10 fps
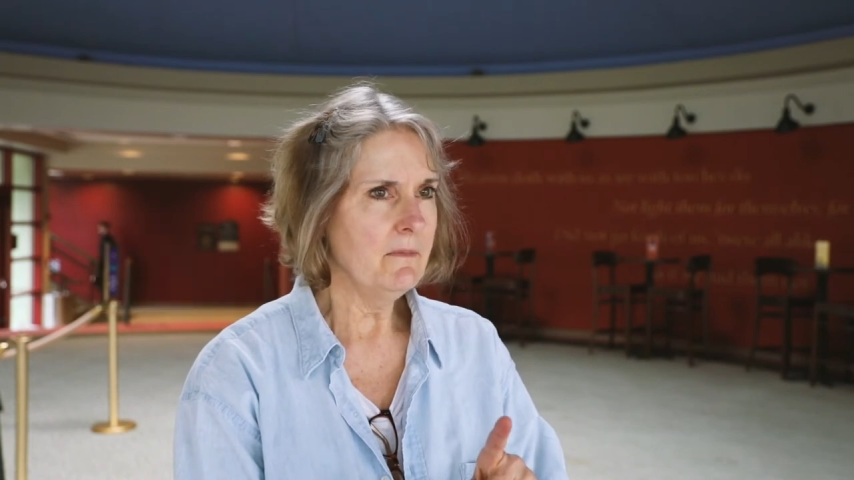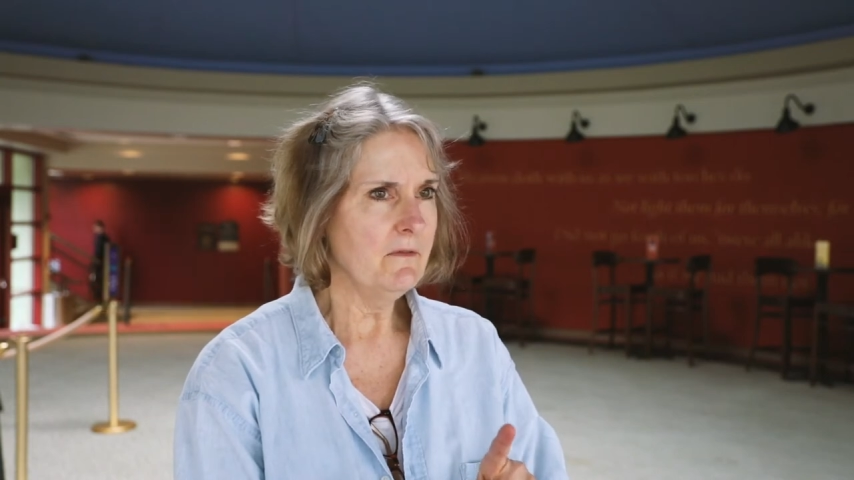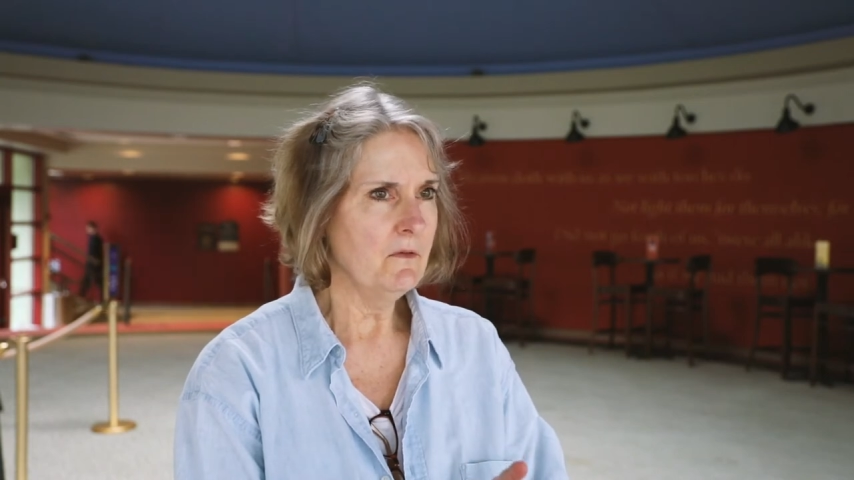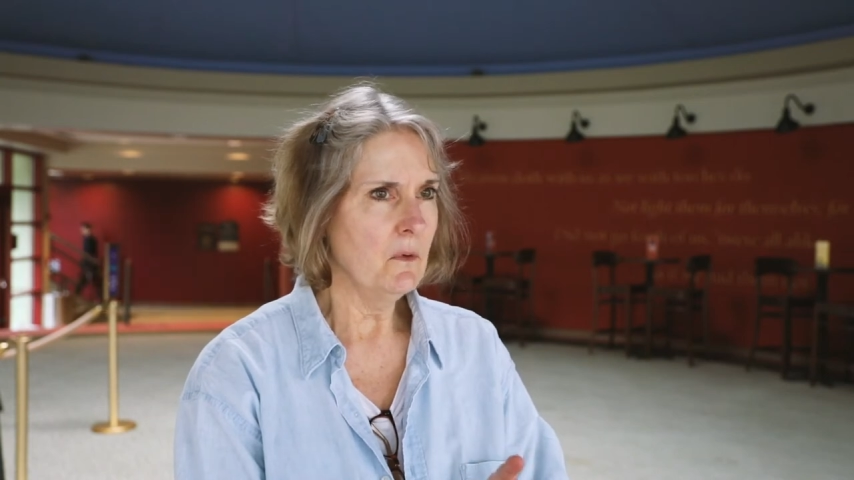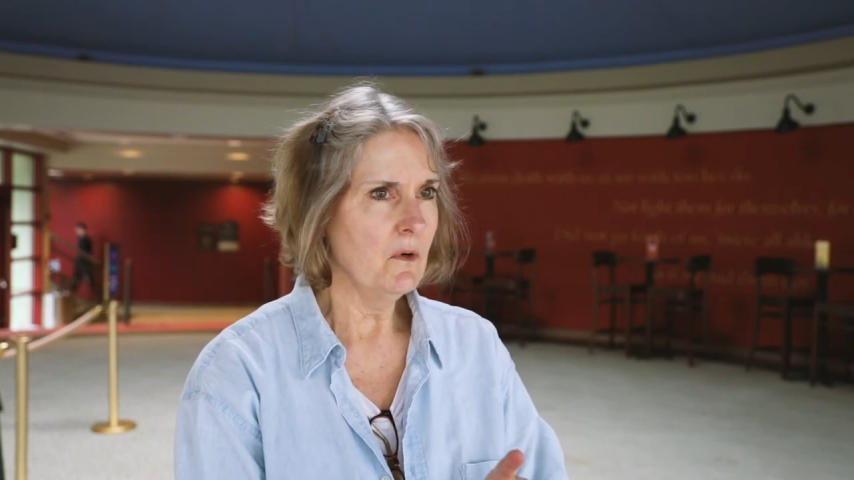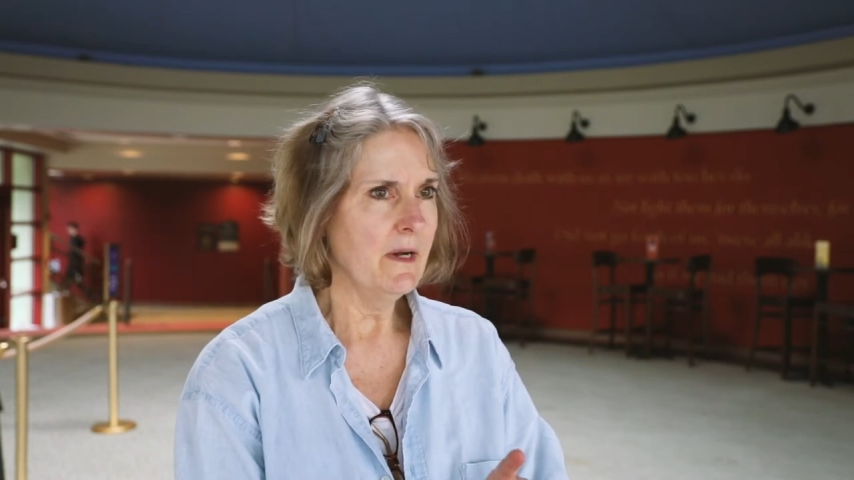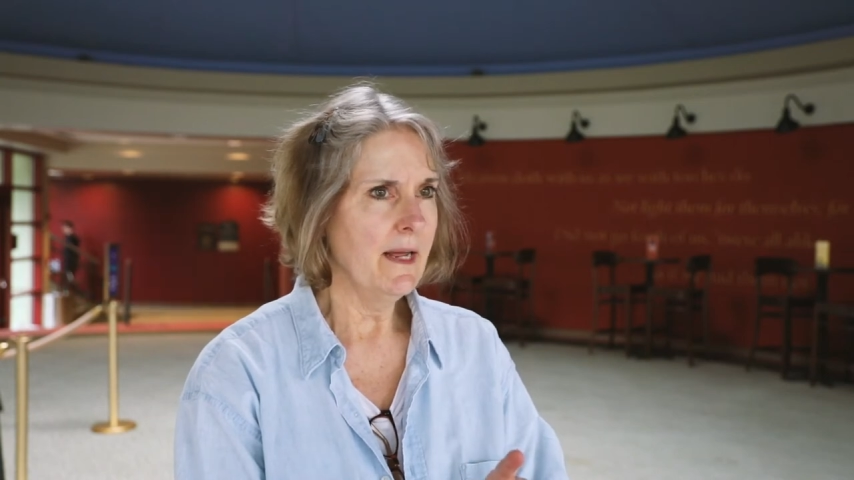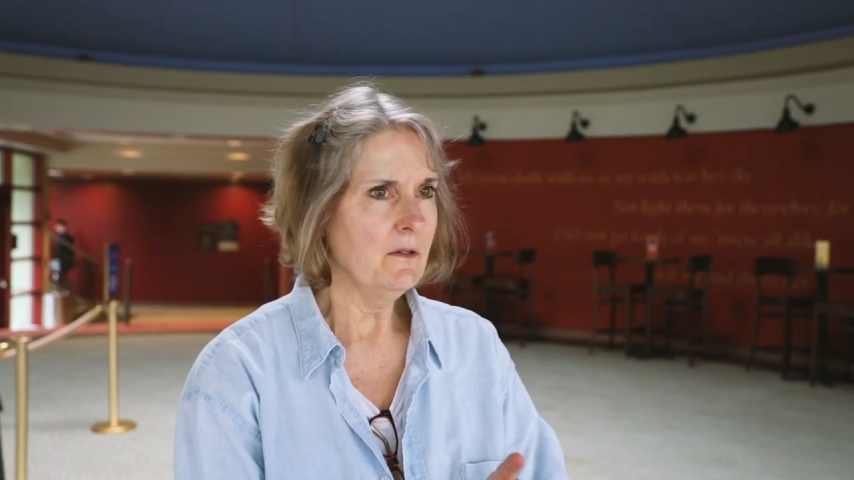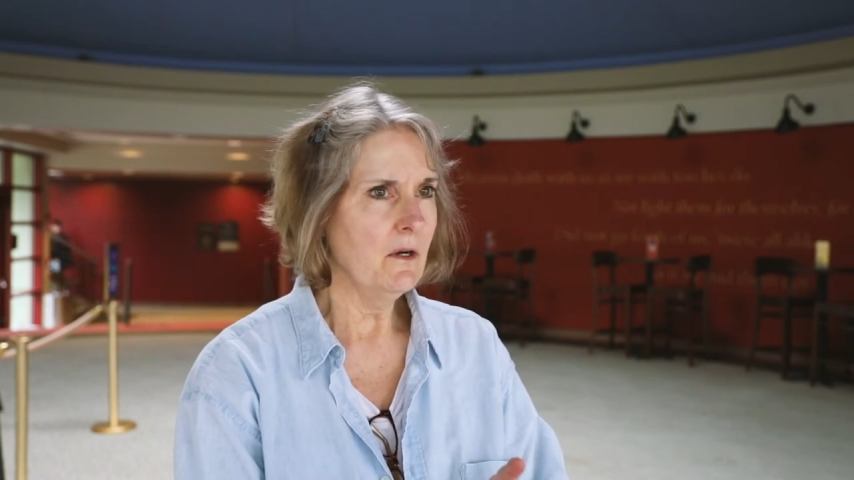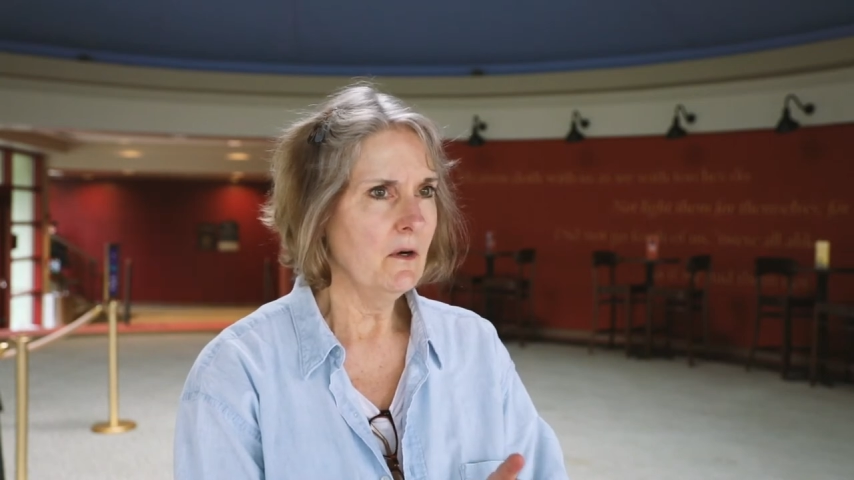before
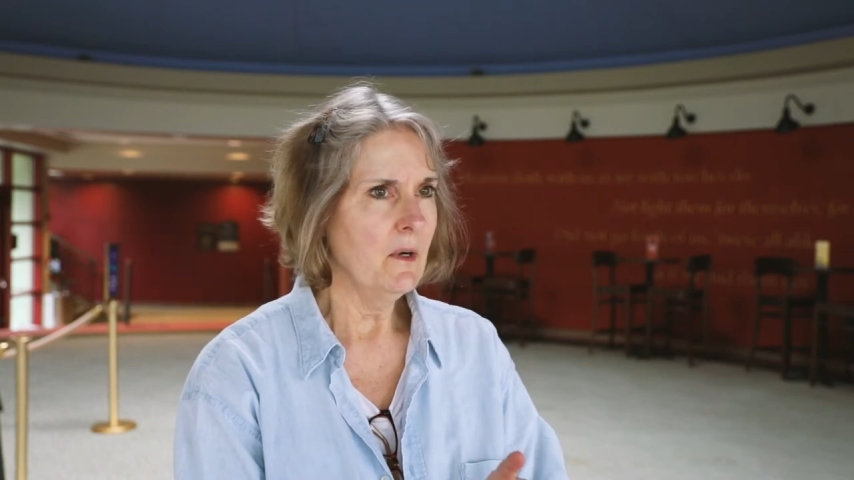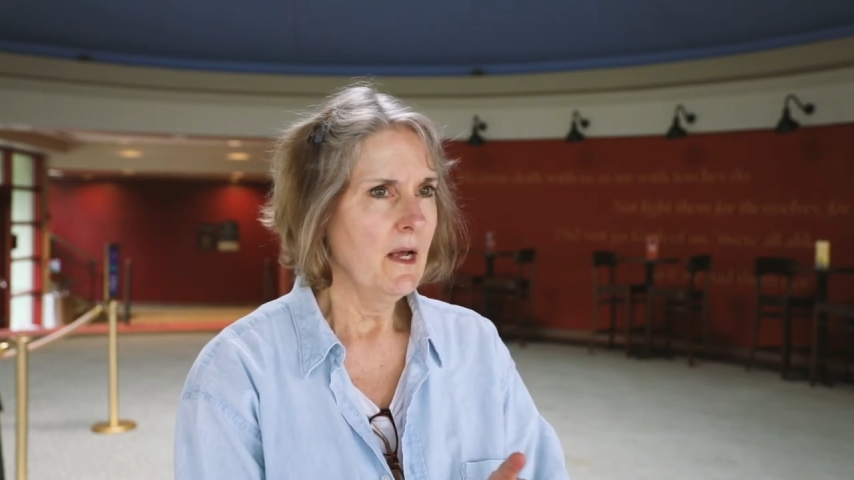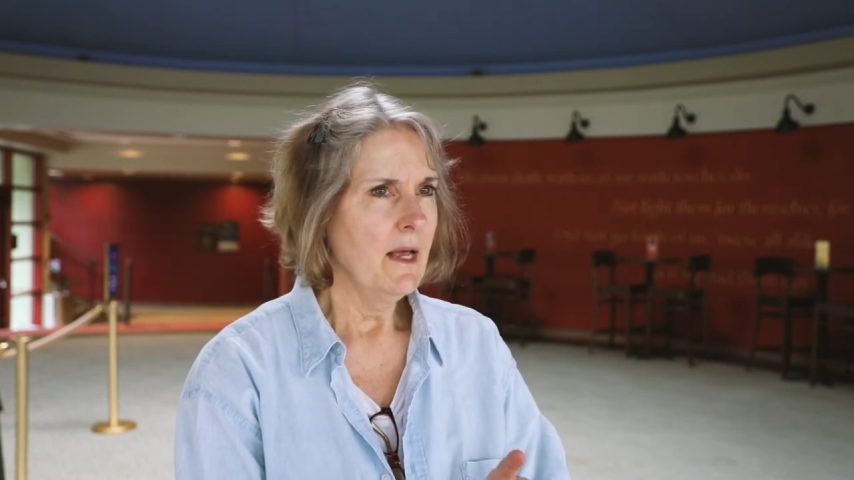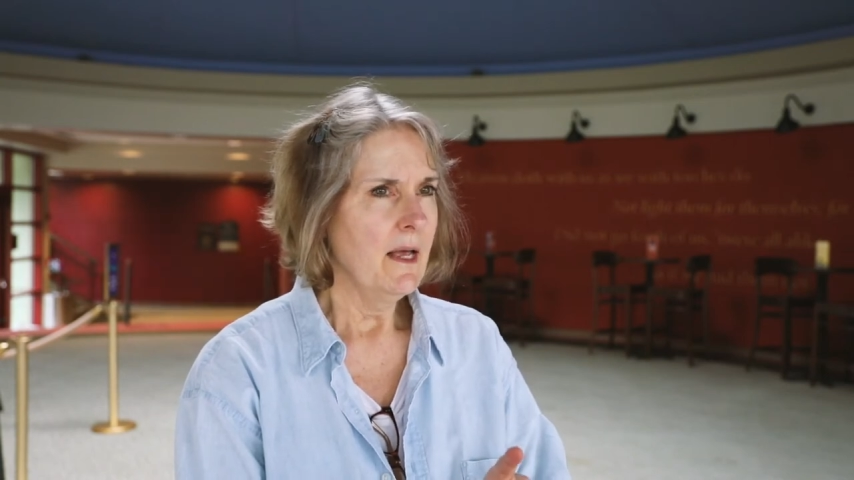and go,